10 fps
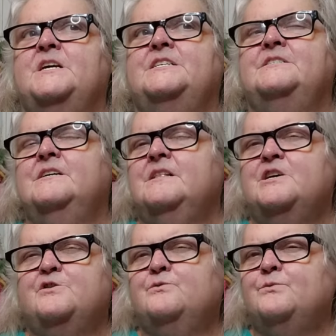it's not
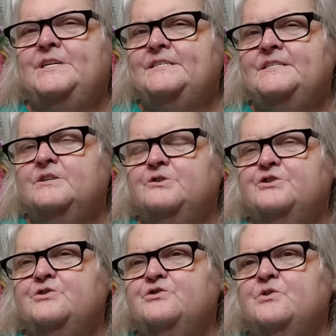like a resale
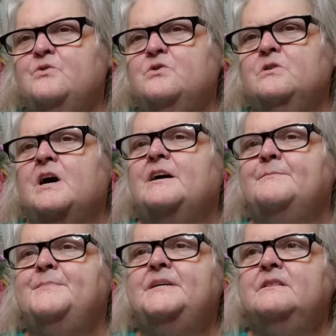store like
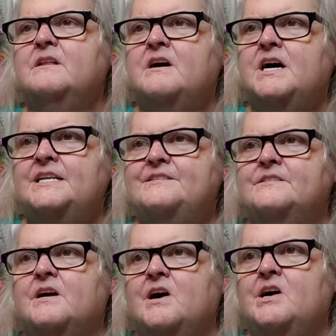Big Lots
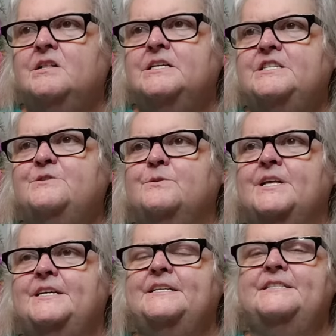and Ollie's where
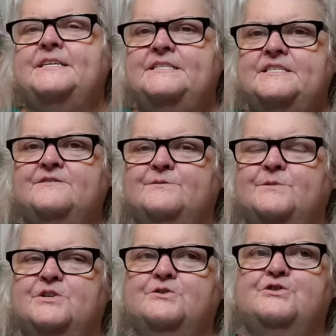they get things in from
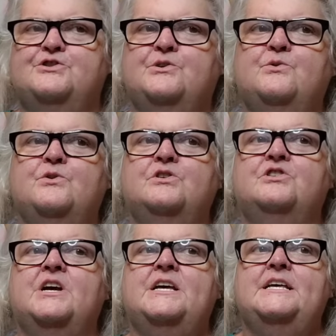other
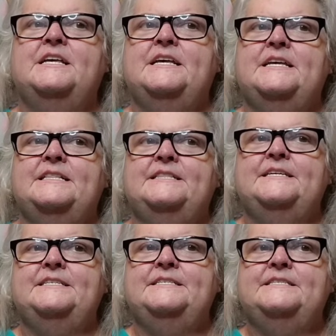stores.
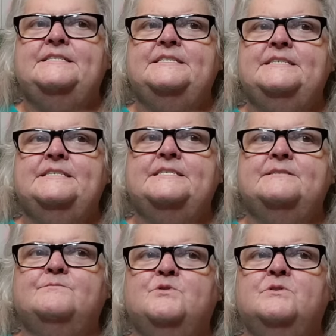These, this
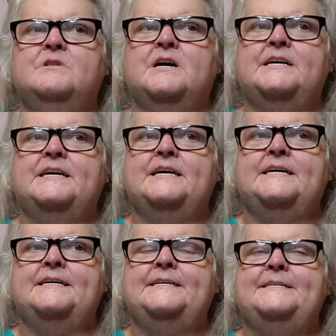is more like
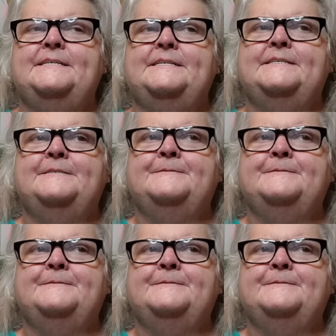a,